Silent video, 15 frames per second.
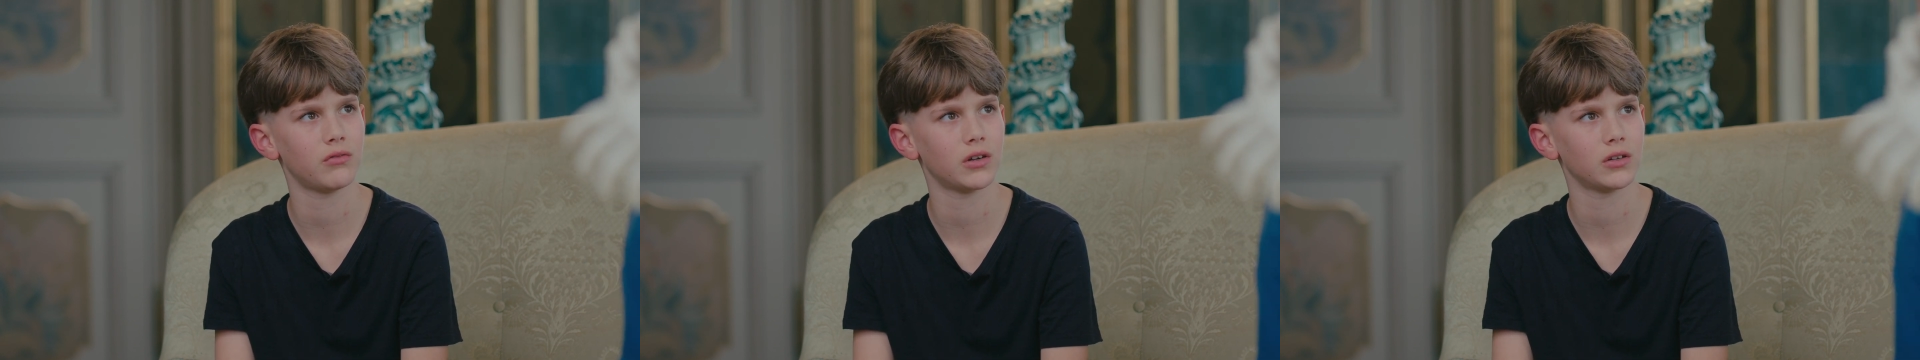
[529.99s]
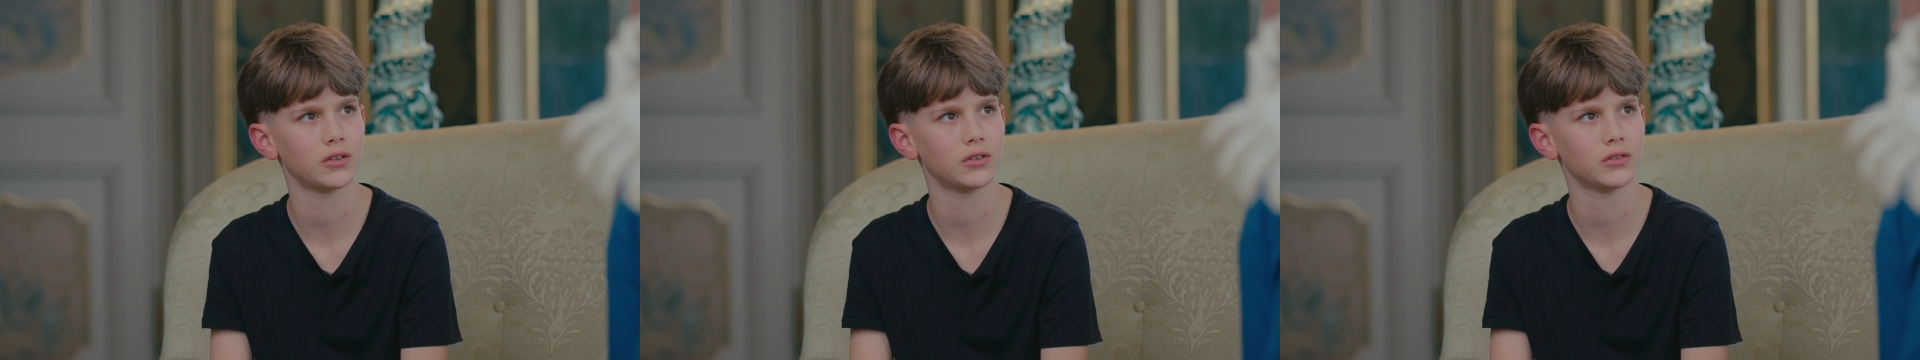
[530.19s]

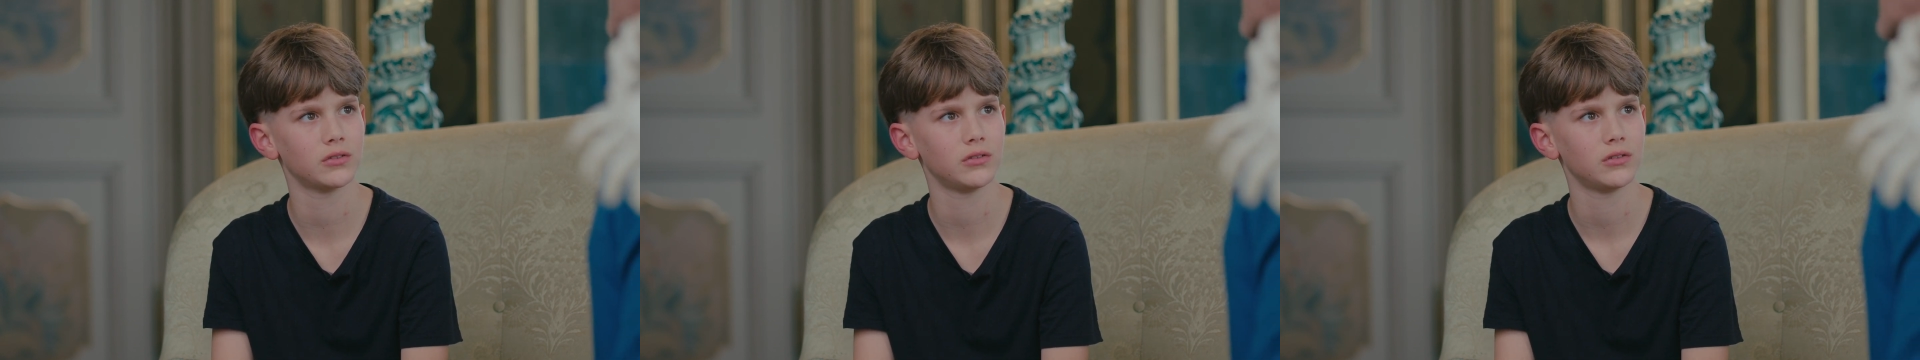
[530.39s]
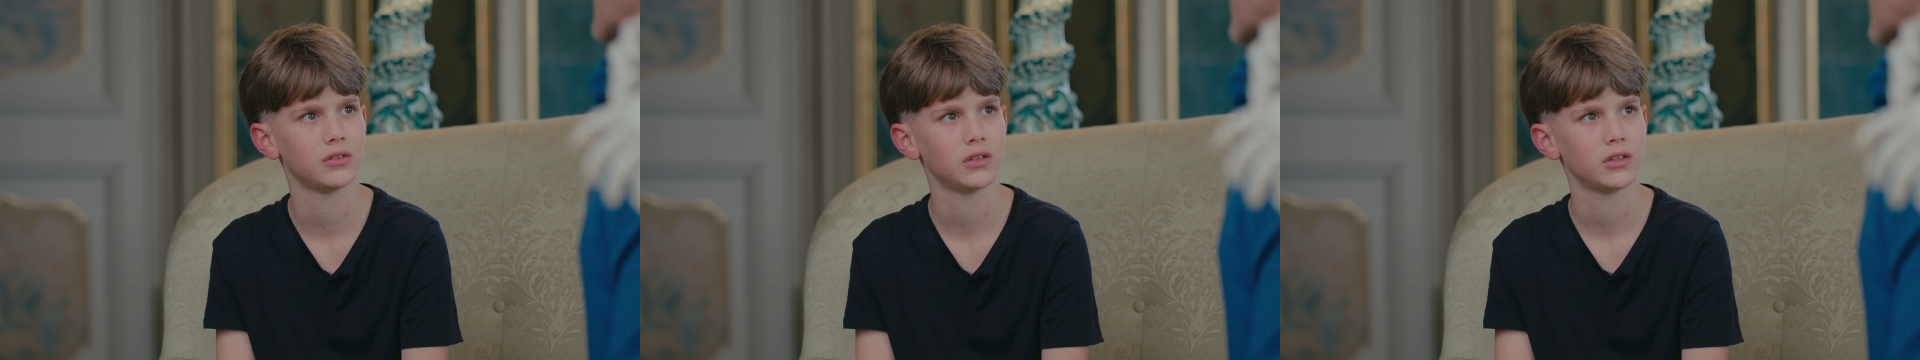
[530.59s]

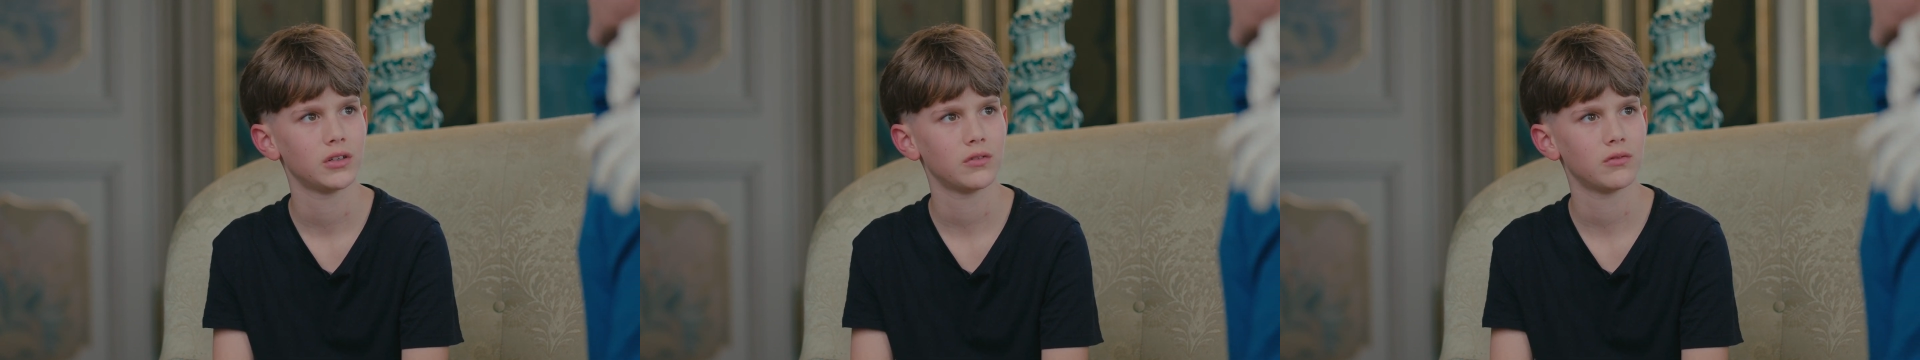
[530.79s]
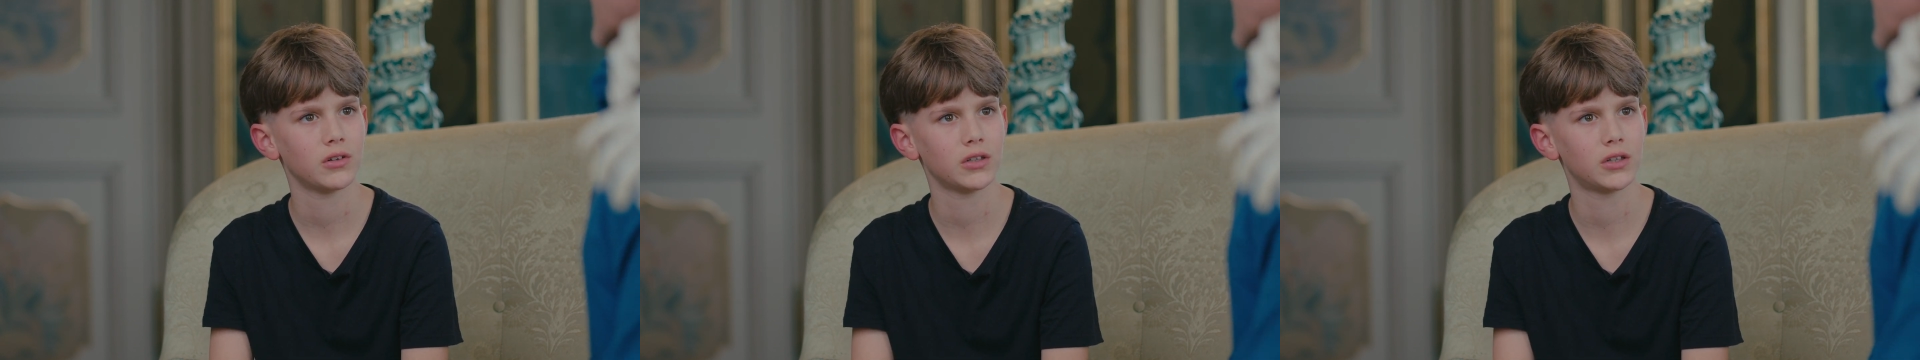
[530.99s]

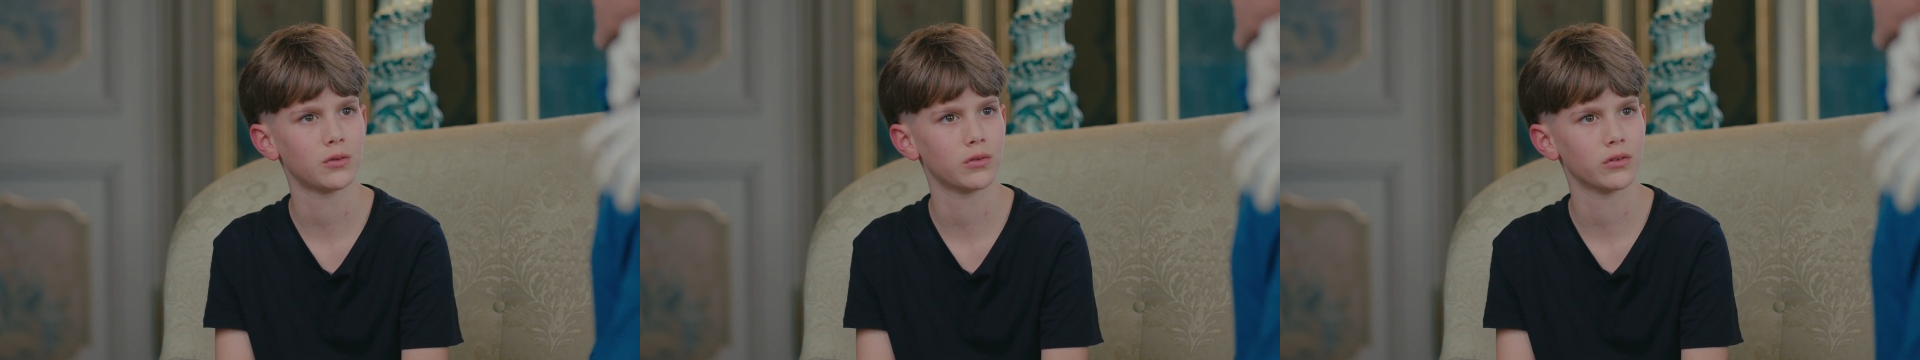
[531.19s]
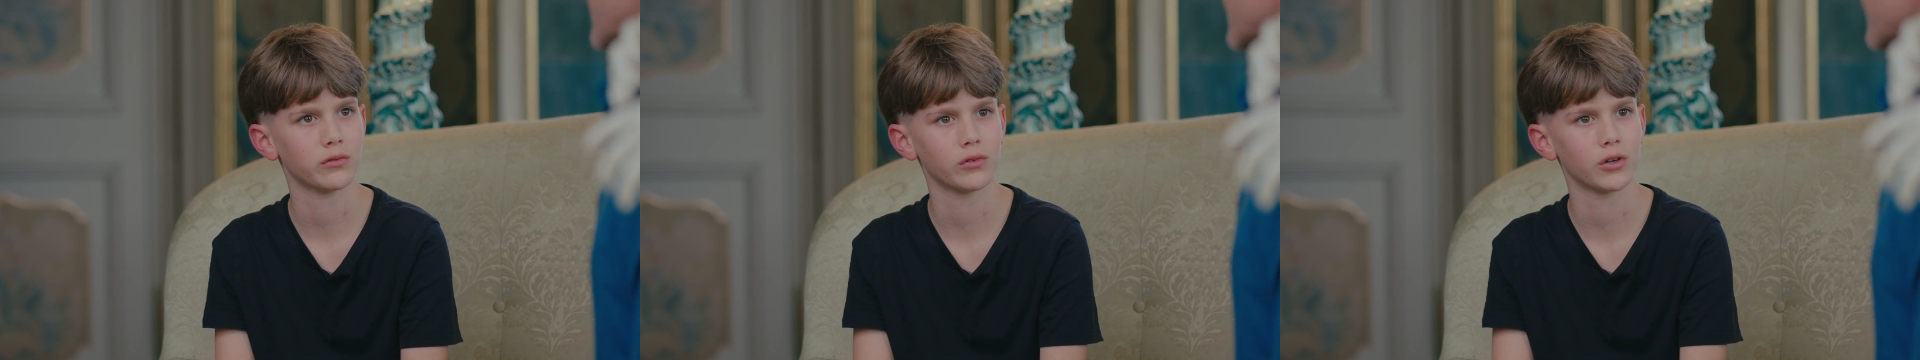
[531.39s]
where there
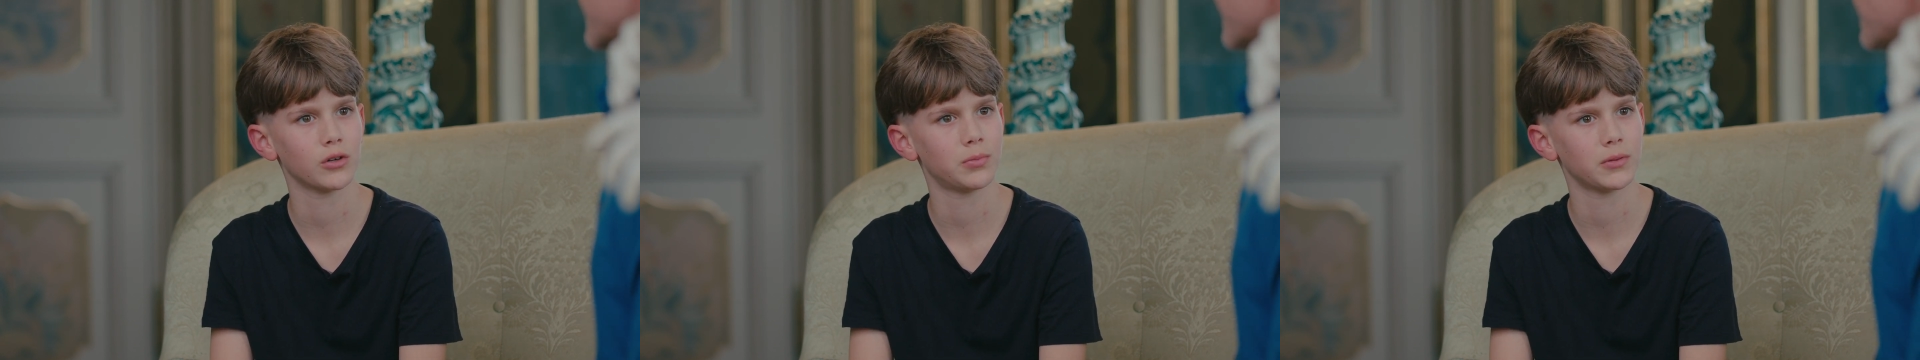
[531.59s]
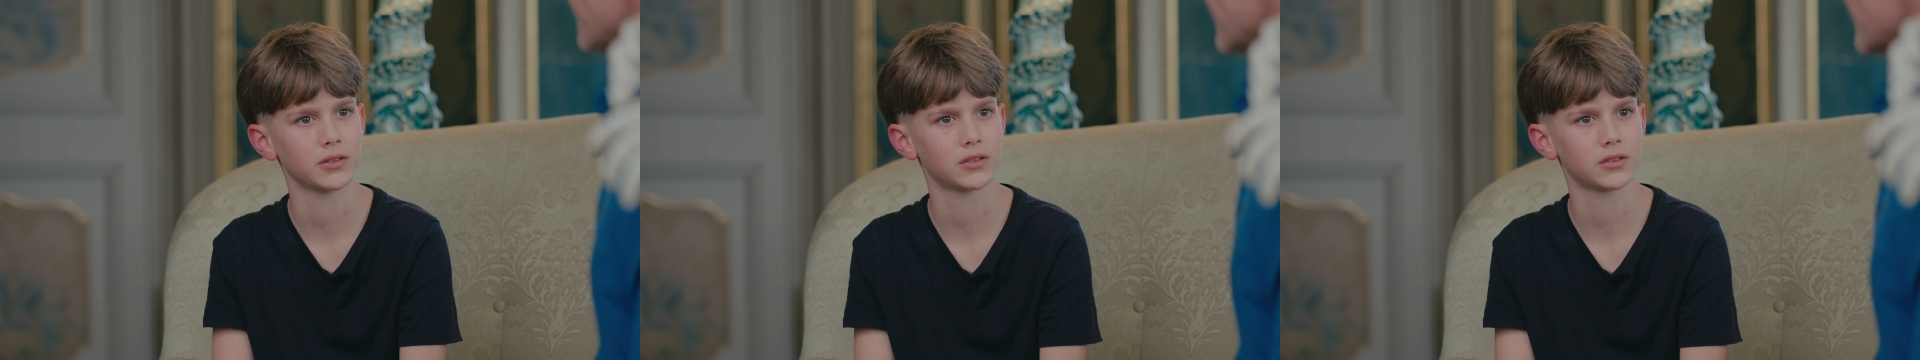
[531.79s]
were
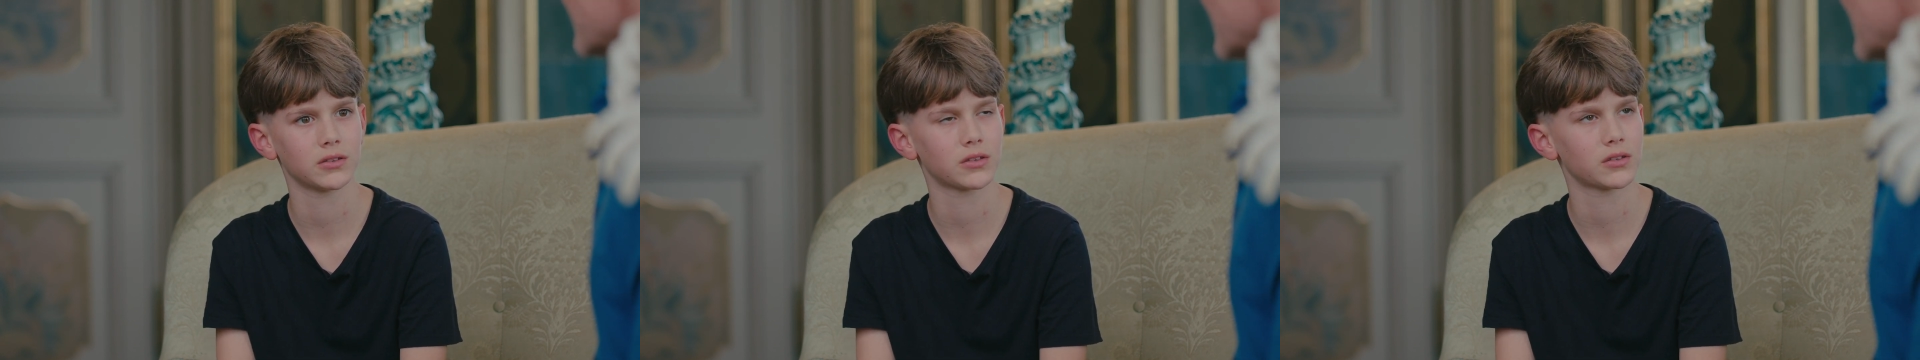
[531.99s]
robots or